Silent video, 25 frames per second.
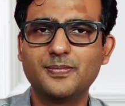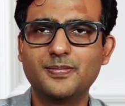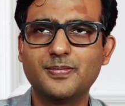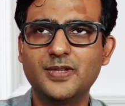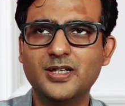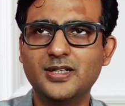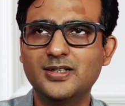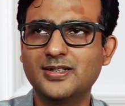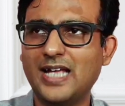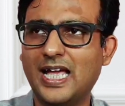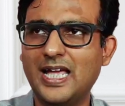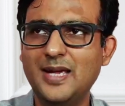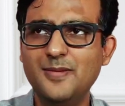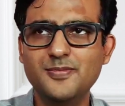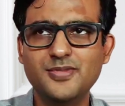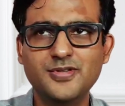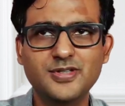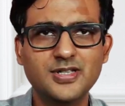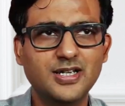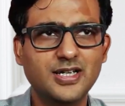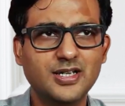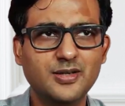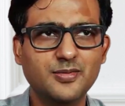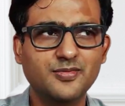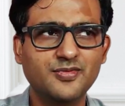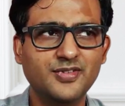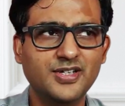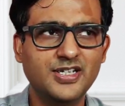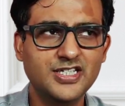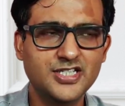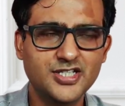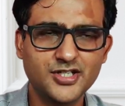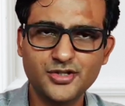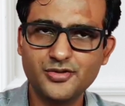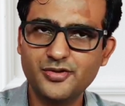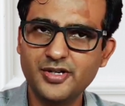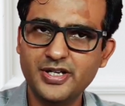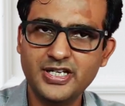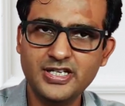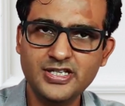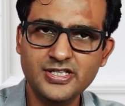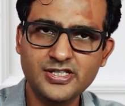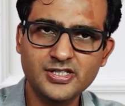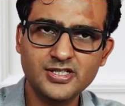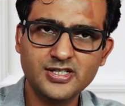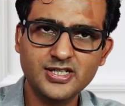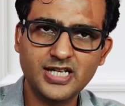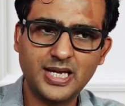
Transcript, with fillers: the times are very strange,